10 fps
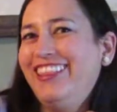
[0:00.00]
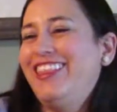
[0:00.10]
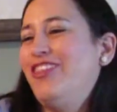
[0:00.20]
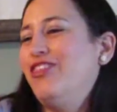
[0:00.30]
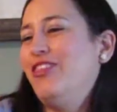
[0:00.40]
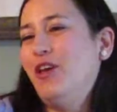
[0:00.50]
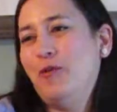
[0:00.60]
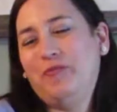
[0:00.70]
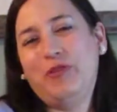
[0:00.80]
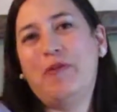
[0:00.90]
than
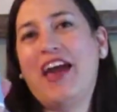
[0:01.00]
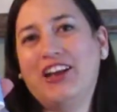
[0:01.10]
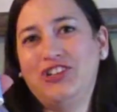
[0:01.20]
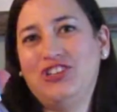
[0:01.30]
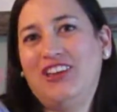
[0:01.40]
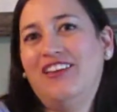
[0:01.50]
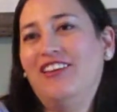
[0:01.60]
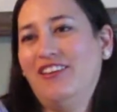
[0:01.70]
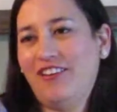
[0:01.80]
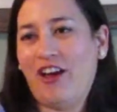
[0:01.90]
the
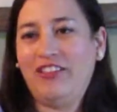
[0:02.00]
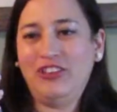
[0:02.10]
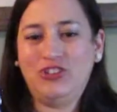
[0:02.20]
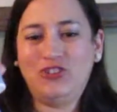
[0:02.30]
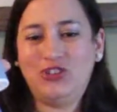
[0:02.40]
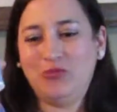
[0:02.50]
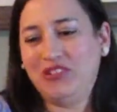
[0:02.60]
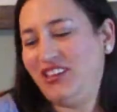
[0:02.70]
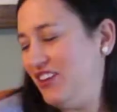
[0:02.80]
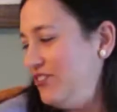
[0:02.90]
packaging uh, leads you to
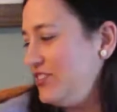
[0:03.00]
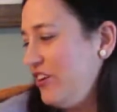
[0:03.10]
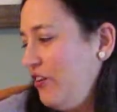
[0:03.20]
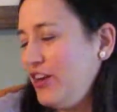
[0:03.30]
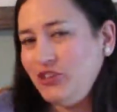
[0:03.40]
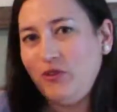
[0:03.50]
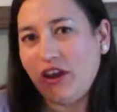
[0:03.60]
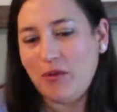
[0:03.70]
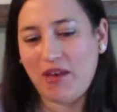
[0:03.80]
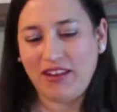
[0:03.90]
believe so i do
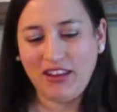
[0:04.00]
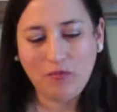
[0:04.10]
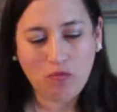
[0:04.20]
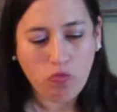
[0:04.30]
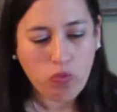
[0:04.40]
recommend it